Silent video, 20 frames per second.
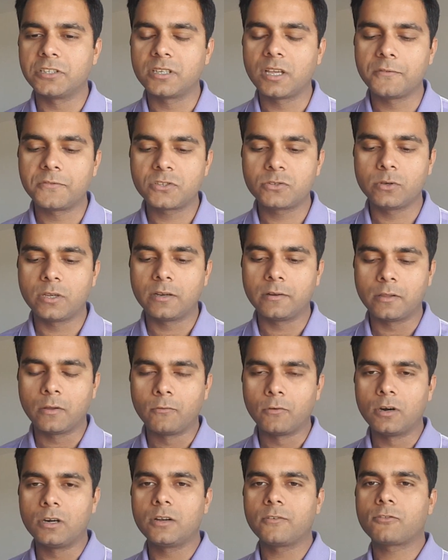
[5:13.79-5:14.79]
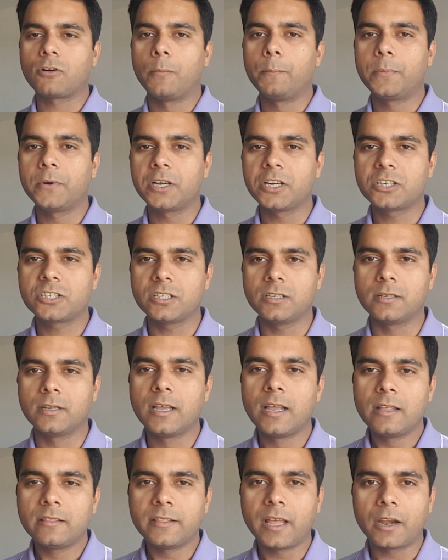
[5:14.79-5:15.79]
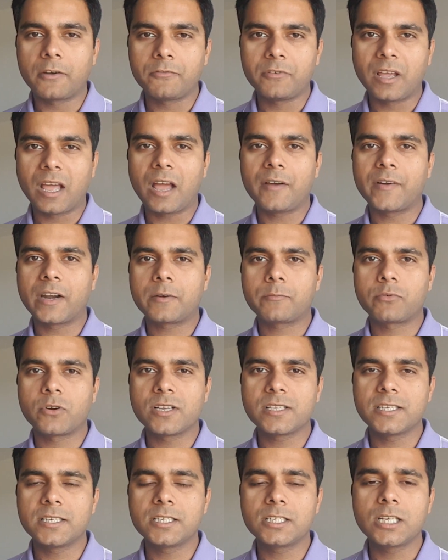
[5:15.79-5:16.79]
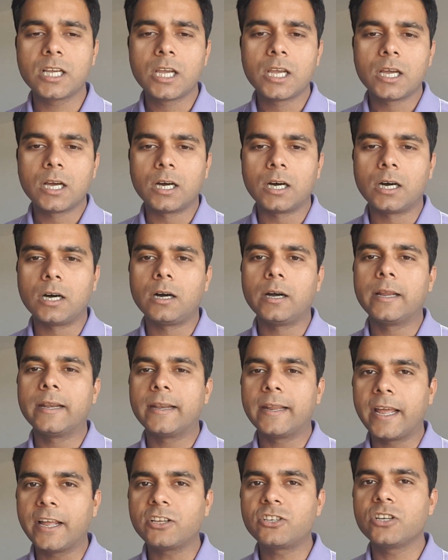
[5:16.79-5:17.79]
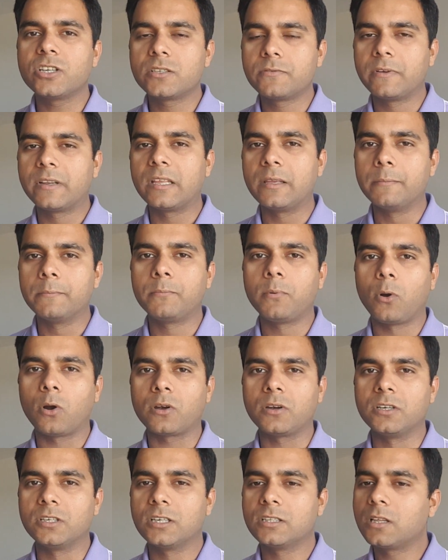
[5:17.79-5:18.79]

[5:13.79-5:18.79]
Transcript: It gives you, in the world of competition that we have at present, an edge is very important.